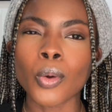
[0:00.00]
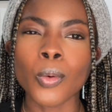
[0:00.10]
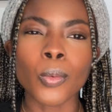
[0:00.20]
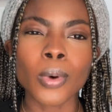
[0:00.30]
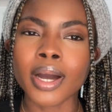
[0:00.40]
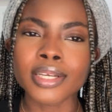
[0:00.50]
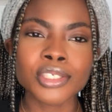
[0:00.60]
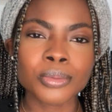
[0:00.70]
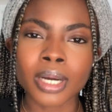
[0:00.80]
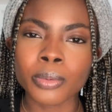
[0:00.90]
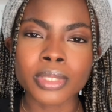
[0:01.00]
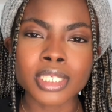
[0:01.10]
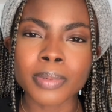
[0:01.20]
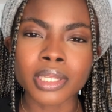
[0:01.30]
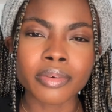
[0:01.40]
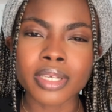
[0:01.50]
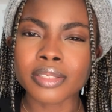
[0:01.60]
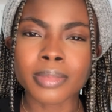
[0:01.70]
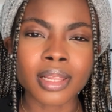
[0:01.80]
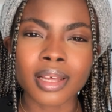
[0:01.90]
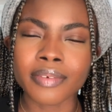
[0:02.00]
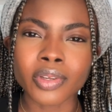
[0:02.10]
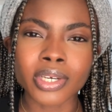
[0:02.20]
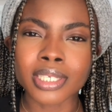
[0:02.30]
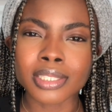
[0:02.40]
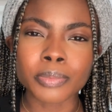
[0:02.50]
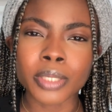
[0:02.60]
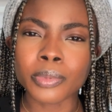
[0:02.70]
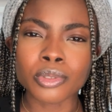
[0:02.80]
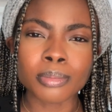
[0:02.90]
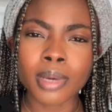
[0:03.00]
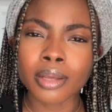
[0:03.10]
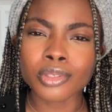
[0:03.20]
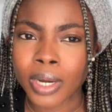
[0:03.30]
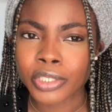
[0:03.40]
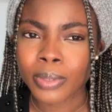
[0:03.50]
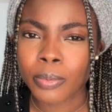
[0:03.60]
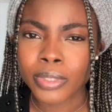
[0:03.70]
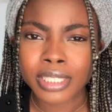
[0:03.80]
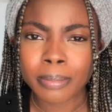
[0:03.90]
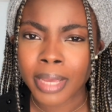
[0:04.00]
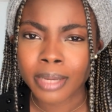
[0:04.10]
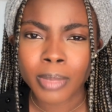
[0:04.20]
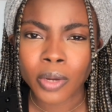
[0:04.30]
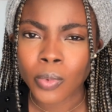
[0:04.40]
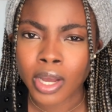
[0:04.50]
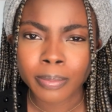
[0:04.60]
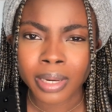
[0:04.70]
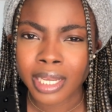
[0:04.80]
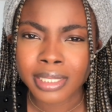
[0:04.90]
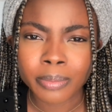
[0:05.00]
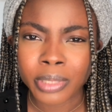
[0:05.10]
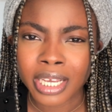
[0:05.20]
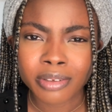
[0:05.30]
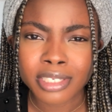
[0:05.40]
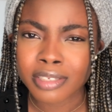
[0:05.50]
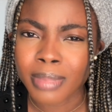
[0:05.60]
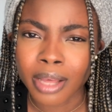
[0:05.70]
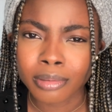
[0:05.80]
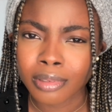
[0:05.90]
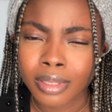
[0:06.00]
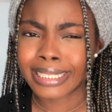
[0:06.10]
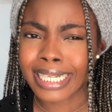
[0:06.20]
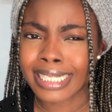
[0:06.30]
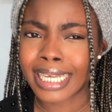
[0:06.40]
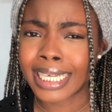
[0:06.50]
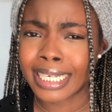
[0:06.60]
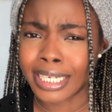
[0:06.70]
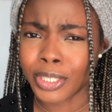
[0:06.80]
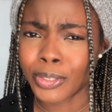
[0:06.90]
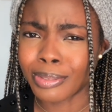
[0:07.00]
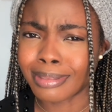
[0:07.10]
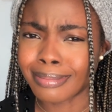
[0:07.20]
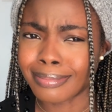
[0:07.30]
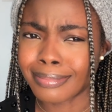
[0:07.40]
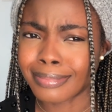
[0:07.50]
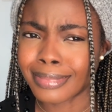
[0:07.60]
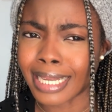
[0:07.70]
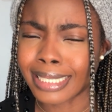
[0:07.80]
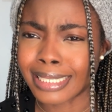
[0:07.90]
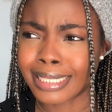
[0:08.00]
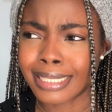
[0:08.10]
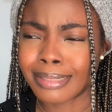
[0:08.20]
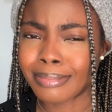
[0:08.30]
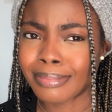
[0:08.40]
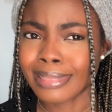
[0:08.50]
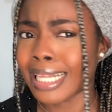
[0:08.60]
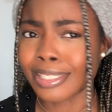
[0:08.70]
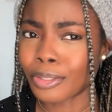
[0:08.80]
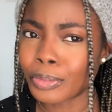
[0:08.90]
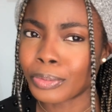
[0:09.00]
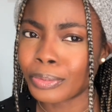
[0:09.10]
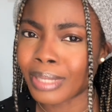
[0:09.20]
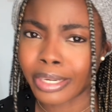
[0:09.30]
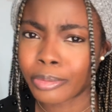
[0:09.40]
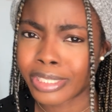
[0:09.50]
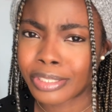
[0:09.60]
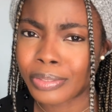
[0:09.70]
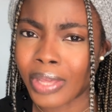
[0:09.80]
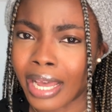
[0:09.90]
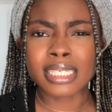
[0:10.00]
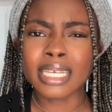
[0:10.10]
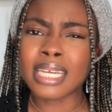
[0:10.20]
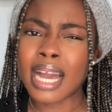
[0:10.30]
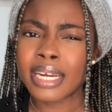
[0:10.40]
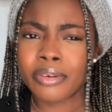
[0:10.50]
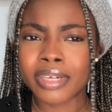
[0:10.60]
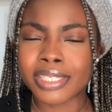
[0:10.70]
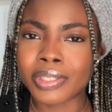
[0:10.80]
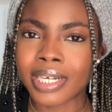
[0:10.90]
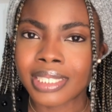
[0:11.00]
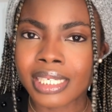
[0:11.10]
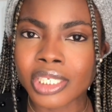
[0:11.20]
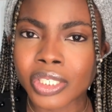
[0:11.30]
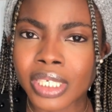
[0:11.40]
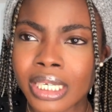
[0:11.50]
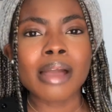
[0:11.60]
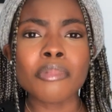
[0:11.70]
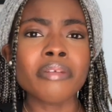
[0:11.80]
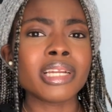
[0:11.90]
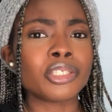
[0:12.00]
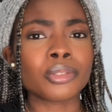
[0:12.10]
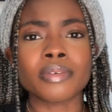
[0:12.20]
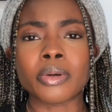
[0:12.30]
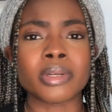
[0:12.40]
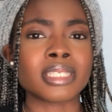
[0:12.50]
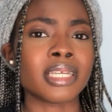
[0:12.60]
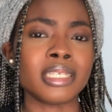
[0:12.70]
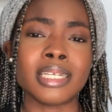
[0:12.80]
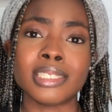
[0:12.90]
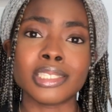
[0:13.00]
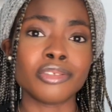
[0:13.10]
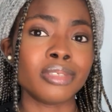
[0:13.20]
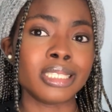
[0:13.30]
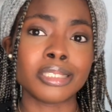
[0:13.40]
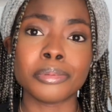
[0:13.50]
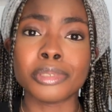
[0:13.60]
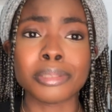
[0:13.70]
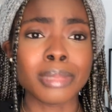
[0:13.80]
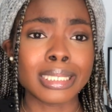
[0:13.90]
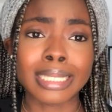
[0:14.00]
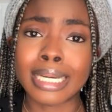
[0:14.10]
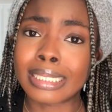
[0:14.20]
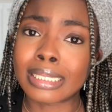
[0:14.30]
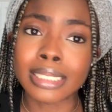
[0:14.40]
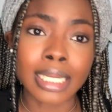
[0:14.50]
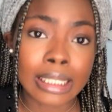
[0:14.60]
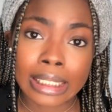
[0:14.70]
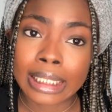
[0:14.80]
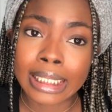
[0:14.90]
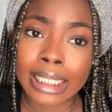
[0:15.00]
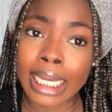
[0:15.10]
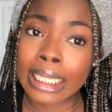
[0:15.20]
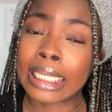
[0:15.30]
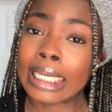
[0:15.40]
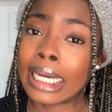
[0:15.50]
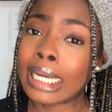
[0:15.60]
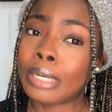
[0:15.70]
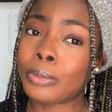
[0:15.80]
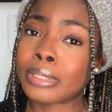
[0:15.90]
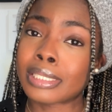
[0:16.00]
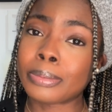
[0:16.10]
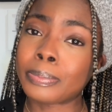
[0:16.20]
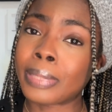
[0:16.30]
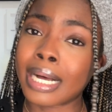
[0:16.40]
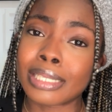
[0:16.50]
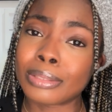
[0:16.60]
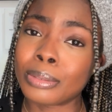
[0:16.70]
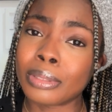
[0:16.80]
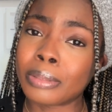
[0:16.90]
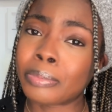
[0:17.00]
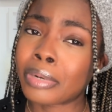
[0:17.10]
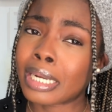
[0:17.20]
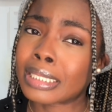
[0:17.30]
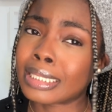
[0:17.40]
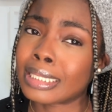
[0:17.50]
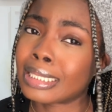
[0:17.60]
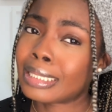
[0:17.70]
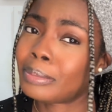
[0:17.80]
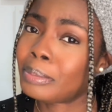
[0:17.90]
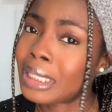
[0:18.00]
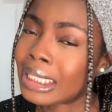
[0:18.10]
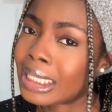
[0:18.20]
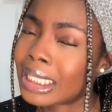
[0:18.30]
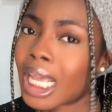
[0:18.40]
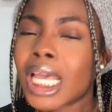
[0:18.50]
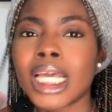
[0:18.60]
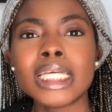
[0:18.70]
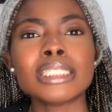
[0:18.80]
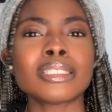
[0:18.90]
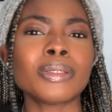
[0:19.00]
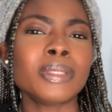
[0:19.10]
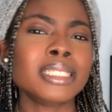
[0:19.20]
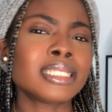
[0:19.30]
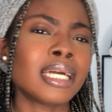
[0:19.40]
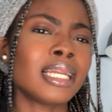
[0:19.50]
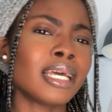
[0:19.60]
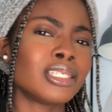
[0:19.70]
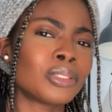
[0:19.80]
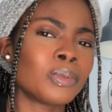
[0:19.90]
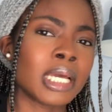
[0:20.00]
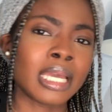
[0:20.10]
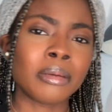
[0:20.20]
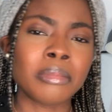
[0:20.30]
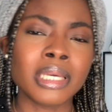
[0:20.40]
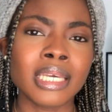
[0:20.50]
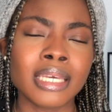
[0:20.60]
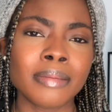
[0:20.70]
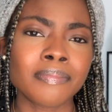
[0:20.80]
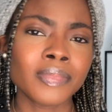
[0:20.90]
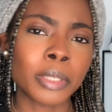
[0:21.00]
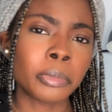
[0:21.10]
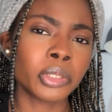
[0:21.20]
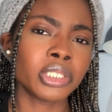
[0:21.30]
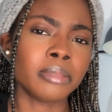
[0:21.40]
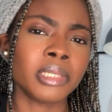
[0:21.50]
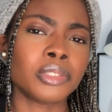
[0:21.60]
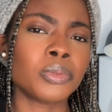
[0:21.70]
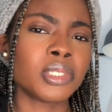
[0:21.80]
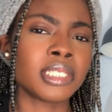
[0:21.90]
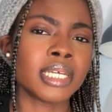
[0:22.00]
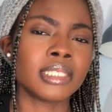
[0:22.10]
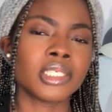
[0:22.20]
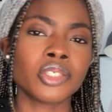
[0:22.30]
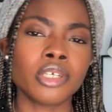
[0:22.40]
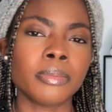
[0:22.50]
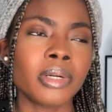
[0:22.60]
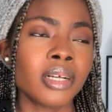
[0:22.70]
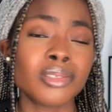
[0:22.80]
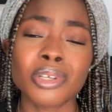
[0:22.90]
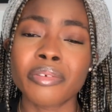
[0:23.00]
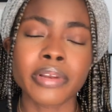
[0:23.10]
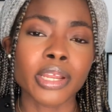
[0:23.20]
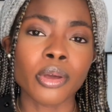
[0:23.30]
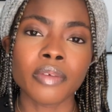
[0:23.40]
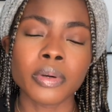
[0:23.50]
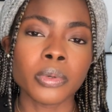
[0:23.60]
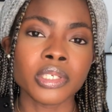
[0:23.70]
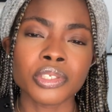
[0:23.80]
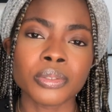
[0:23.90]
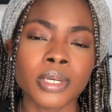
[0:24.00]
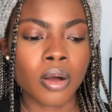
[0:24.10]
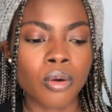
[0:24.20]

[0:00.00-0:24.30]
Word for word: Why do I want to spend the rest of my life looking into people's mouths? Why do I want to make my workplace somebody else's mouth? That's like, ew. That's not cool. I don't want to do that. I kind of really do like dentistry. I'm not really sure if I want to study dentistry just because my dad is a dentist and he kind of wants to pass on the practice to me. So he's kind of like swaying me, pushing me towards dentistry, but I don't really know if I want to do it.